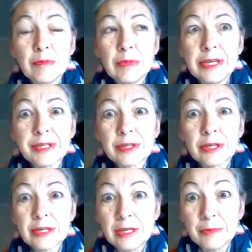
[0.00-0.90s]
he
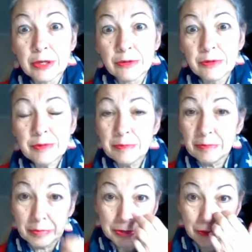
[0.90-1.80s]
started chemo
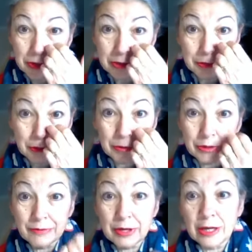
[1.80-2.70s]
because what are you going to do when
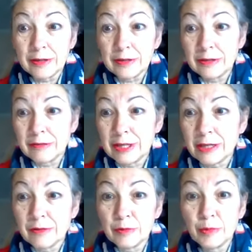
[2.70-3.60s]
you
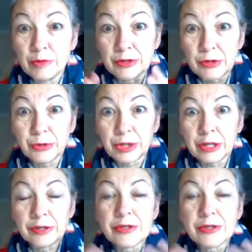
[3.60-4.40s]
can't remove his whole tongue?